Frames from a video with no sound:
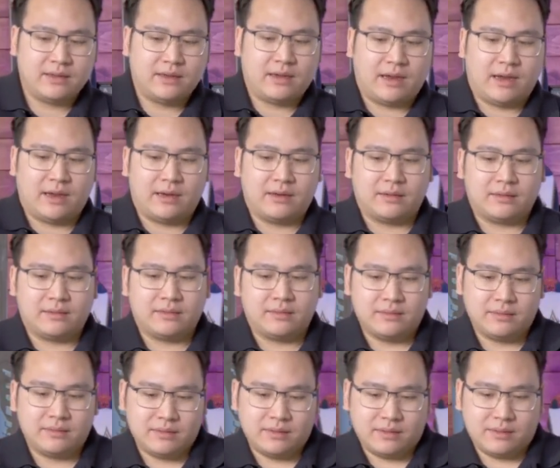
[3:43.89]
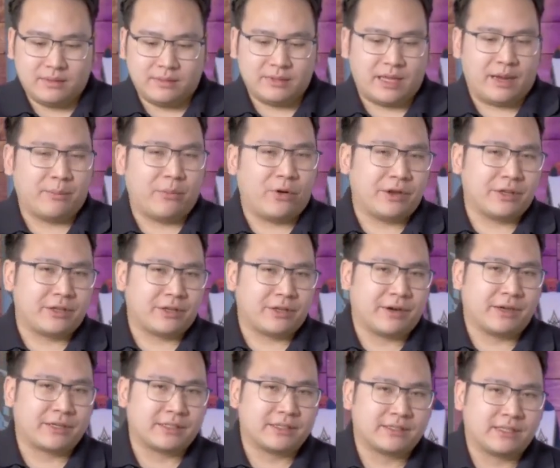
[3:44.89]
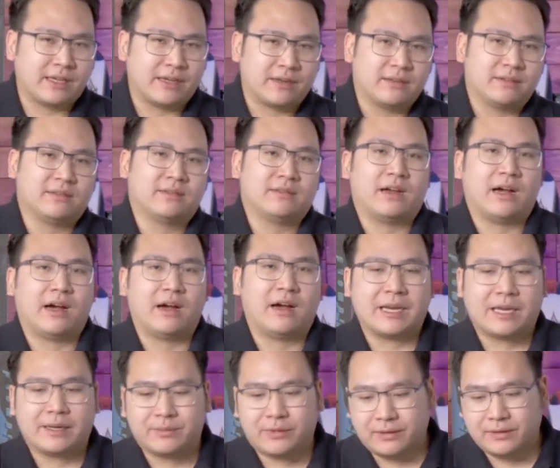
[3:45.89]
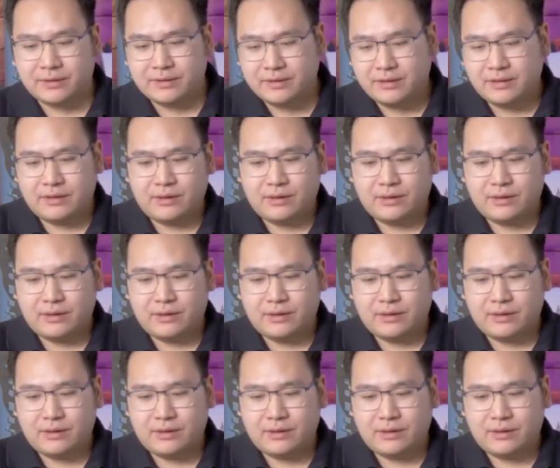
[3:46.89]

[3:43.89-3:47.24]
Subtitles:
and there are more integrations that are enabled,